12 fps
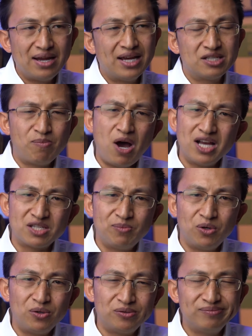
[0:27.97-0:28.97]
as
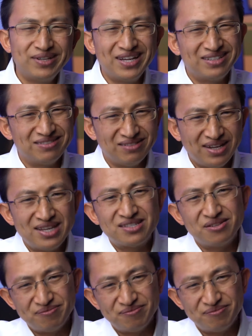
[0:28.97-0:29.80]
possible and less